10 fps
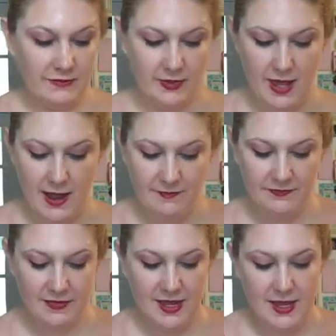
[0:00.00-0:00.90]
okay?
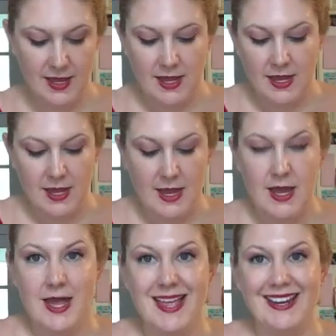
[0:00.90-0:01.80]

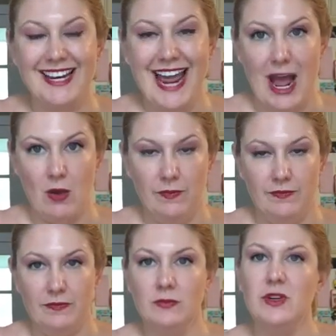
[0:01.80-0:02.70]
Now,
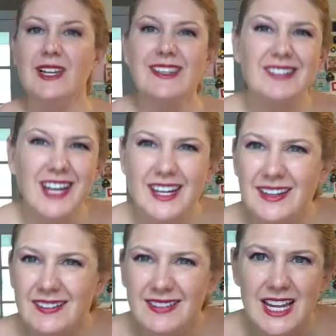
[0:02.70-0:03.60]
Really, you can cut it
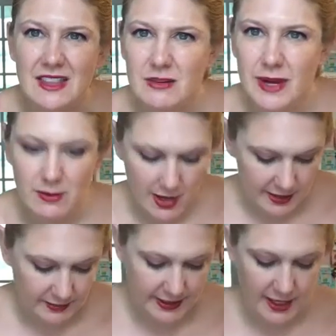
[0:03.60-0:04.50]
either way you want.
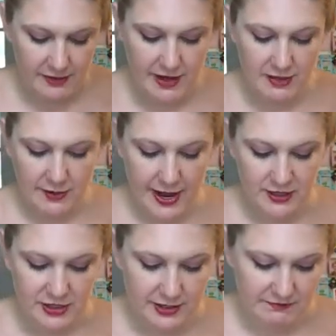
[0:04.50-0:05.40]
Let's cut it the other way,
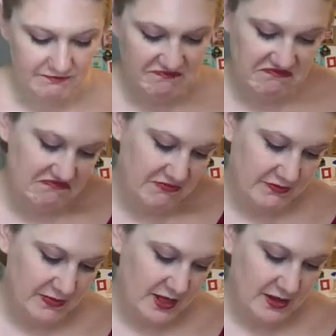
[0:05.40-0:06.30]
just
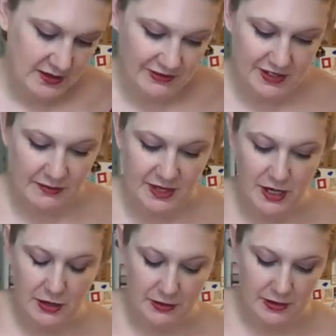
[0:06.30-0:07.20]
for something
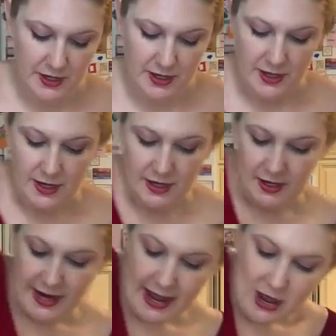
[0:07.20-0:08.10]
new.
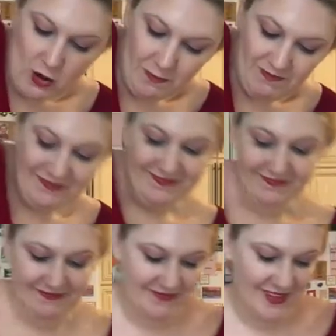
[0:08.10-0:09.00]
Now,
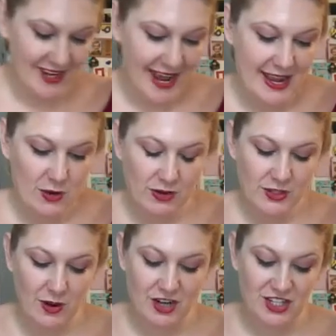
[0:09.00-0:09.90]
an acorn
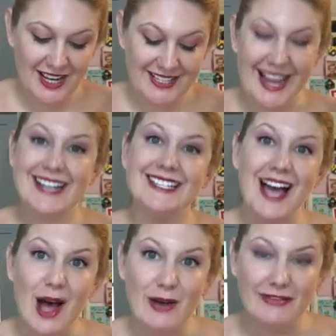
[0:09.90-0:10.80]
squash is a
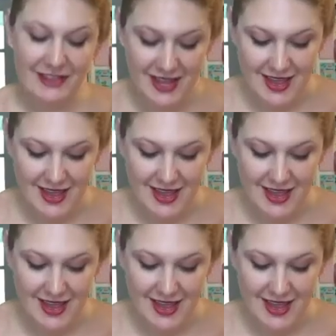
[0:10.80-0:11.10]
tough